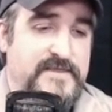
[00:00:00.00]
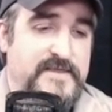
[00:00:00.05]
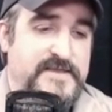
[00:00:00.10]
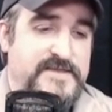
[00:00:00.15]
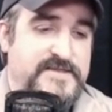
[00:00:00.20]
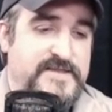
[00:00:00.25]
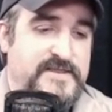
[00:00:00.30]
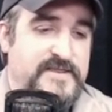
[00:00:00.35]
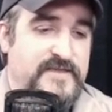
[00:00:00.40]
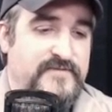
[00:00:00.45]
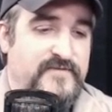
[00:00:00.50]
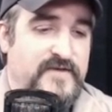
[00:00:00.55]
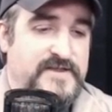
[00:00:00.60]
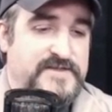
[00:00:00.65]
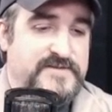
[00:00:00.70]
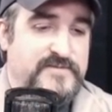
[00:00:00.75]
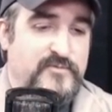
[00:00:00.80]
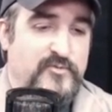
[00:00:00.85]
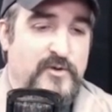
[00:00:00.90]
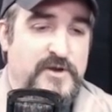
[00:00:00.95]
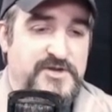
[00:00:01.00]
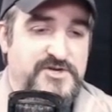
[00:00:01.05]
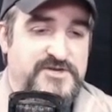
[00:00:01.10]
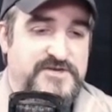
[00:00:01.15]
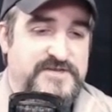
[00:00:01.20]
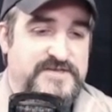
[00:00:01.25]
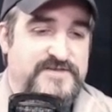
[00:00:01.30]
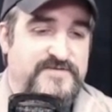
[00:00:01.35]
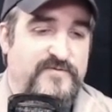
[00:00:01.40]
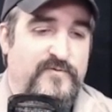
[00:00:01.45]
They said they've got some
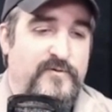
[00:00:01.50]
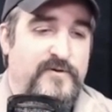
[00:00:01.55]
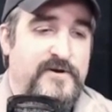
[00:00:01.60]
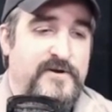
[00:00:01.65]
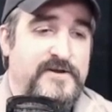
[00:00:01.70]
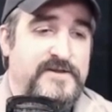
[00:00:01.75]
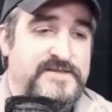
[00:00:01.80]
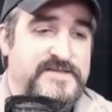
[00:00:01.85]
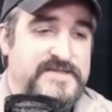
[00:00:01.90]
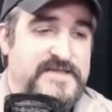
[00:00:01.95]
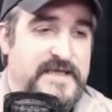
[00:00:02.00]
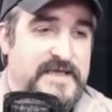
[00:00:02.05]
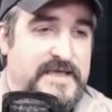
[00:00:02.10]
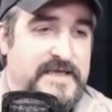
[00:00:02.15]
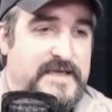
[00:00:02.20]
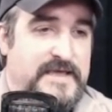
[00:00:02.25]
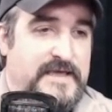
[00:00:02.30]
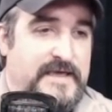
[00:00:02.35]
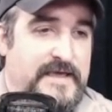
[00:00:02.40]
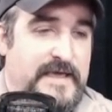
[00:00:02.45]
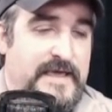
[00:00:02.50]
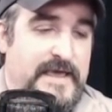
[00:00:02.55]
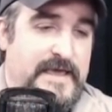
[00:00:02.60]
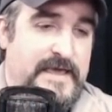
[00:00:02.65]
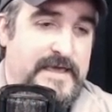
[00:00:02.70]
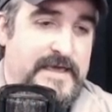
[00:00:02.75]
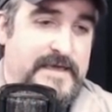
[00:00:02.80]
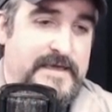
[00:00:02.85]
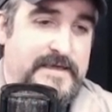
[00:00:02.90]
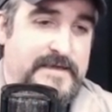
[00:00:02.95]
questions for us,
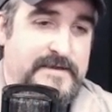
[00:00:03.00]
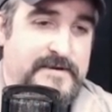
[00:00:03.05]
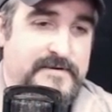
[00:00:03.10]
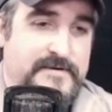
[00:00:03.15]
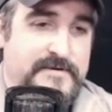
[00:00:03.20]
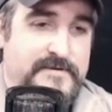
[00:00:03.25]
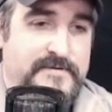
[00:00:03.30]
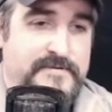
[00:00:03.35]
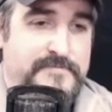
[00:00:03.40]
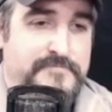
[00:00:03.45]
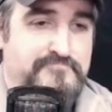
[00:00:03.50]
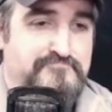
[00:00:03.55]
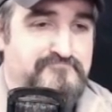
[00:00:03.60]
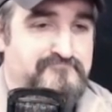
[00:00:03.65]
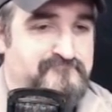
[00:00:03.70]
and